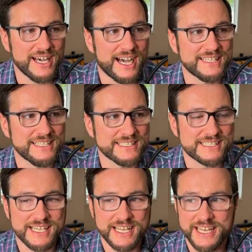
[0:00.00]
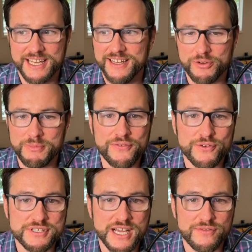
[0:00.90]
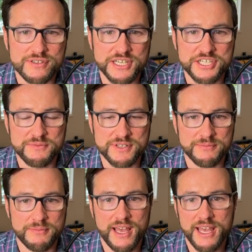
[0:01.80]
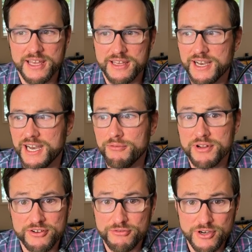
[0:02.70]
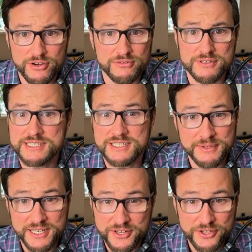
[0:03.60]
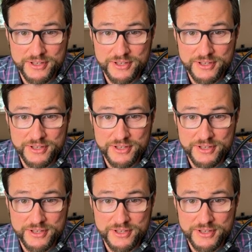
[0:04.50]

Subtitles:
I didn't say in my first conversation with him, hey, I want to grow. Send me to the